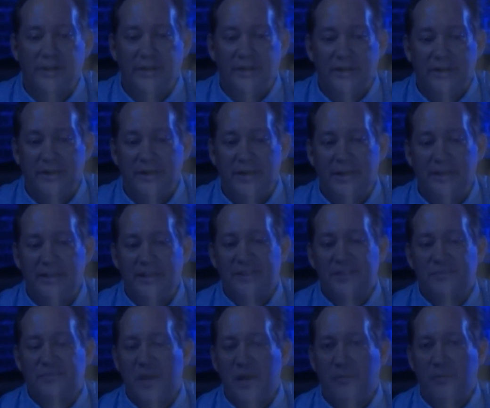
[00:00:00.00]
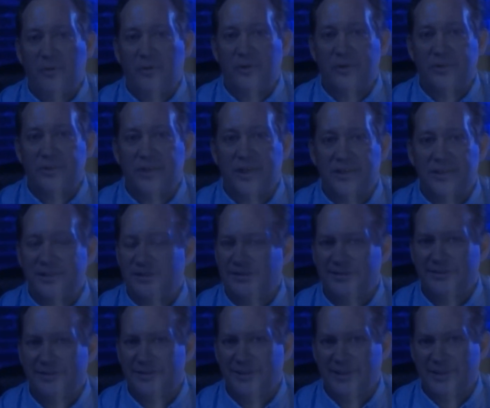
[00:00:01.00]
I mean, these people are just,
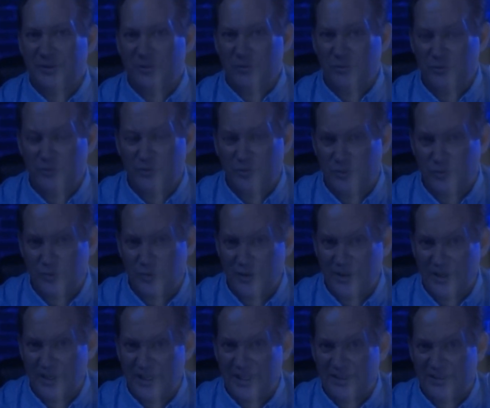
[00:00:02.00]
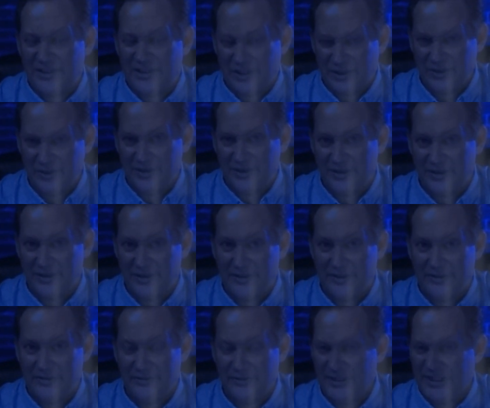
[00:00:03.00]
it's like, what are you doing?
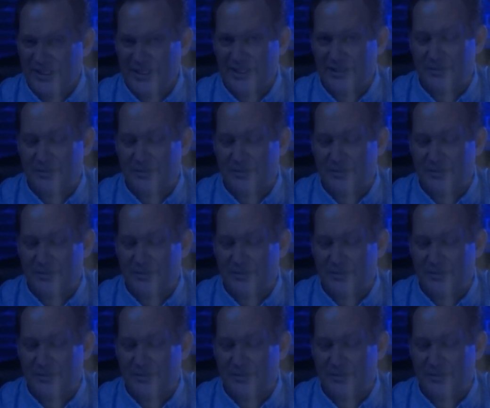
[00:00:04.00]
What are you,